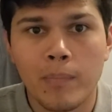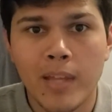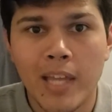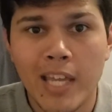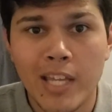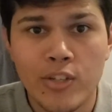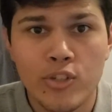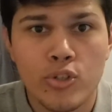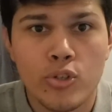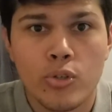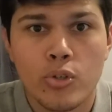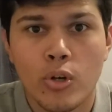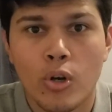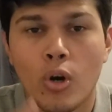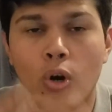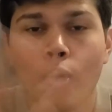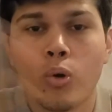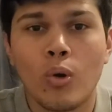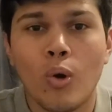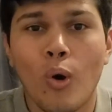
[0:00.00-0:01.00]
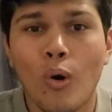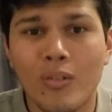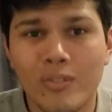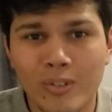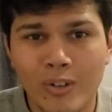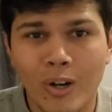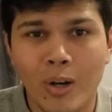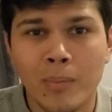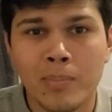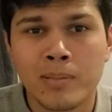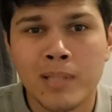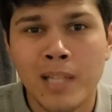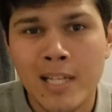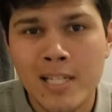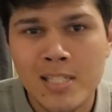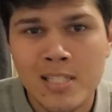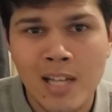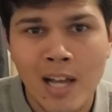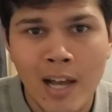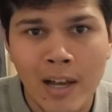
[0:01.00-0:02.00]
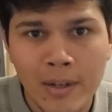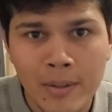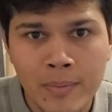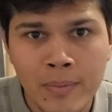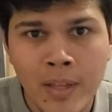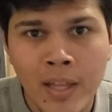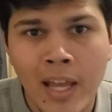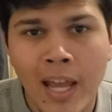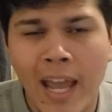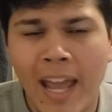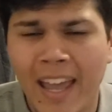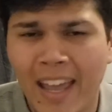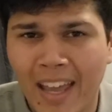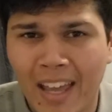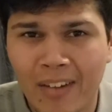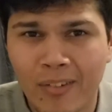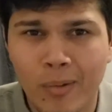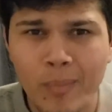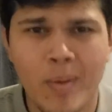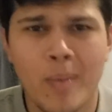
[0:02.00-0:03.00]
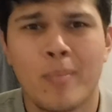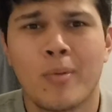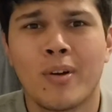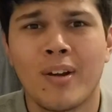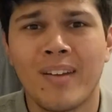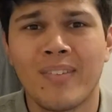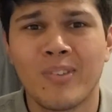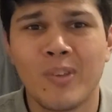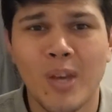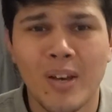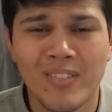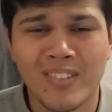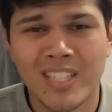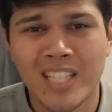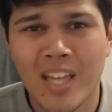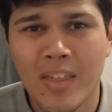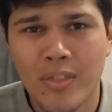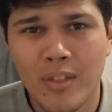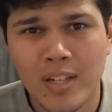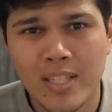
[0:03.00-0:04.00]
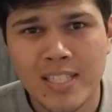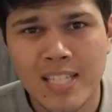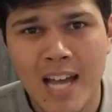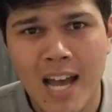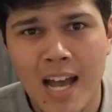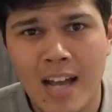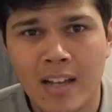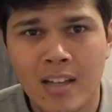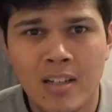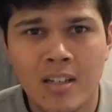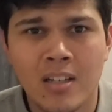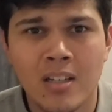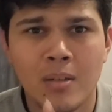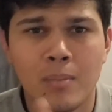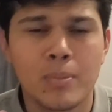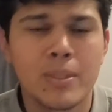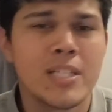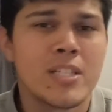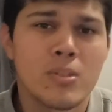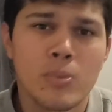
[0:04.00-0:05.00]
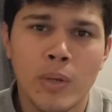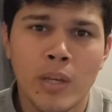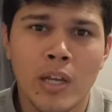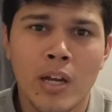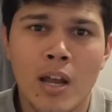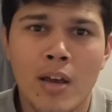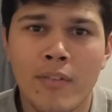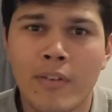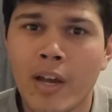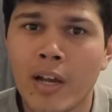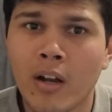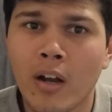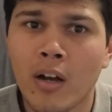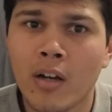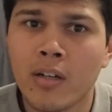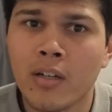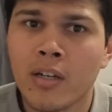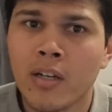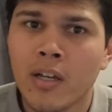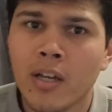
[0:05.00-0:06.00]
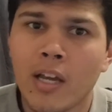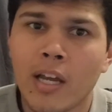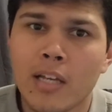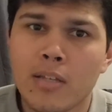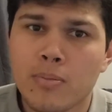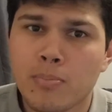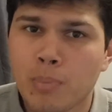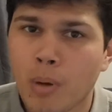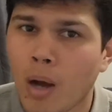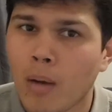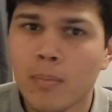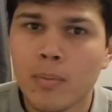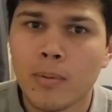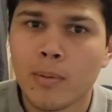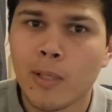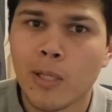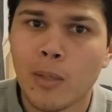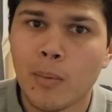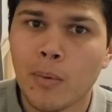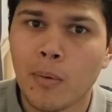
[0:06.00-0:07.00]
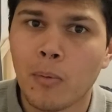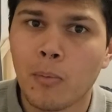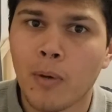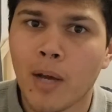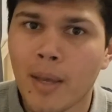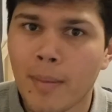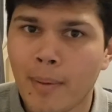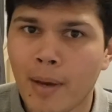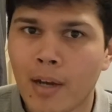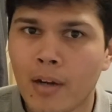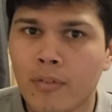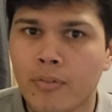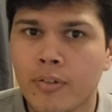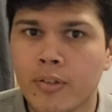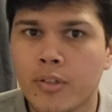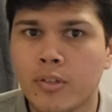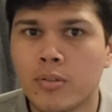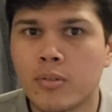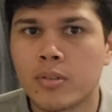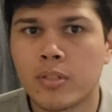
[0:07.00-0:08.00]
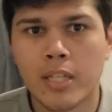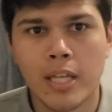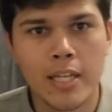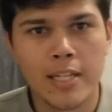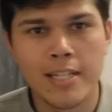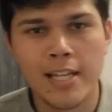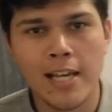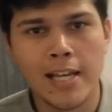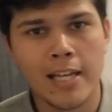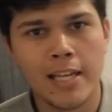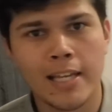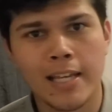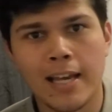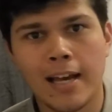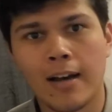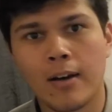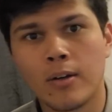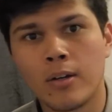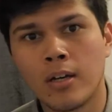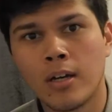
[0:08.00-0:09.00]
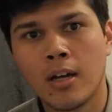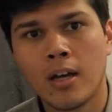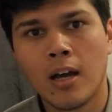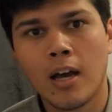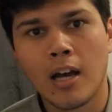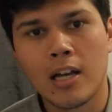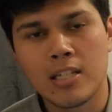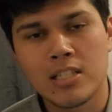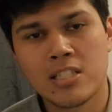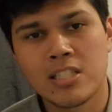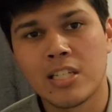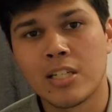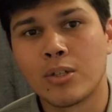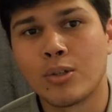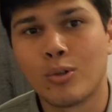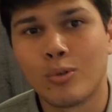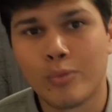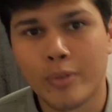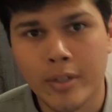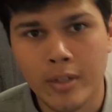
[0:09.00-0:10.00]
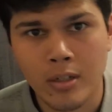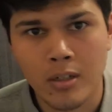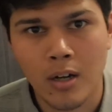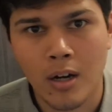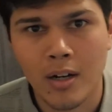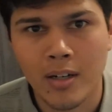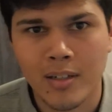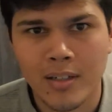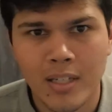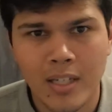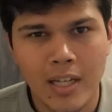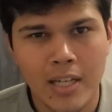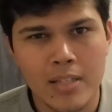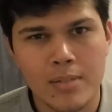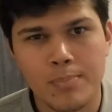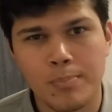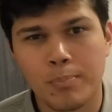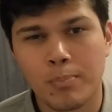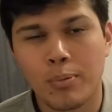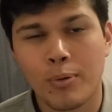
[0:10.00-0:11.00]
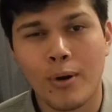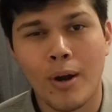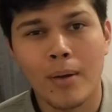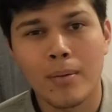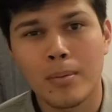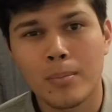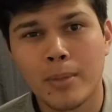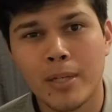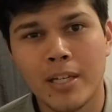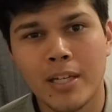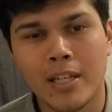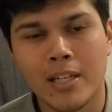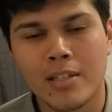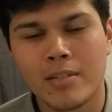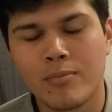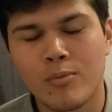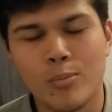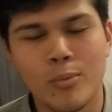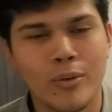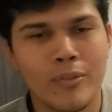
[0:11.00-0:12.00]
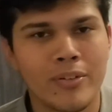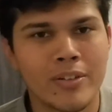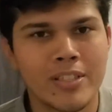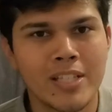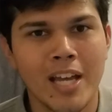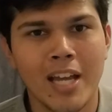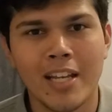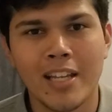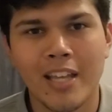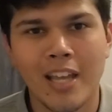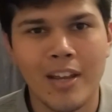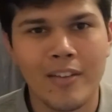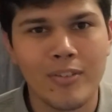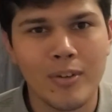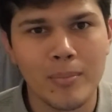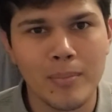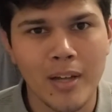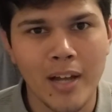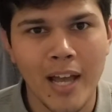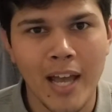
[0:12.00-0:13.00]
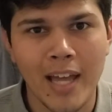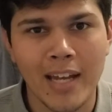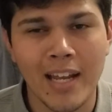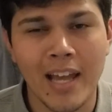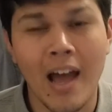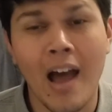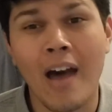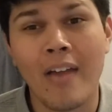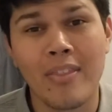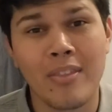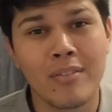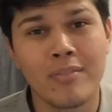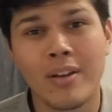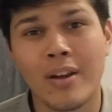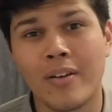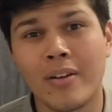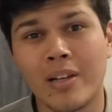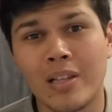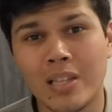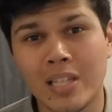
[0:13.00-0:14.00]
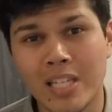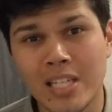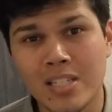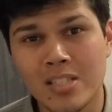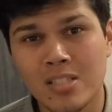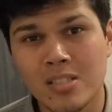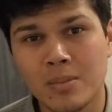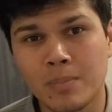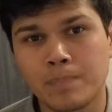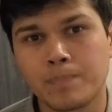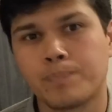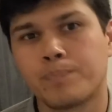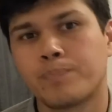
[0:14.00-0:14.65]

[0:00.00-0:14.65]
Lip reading: into your own overall playstyle. And remember, if you have a lethal attack, please swing it at Vanguard. It's probably going to be way better for you than taking out a single rear guard. It's probably going to remove a 10k from their hand at the very least.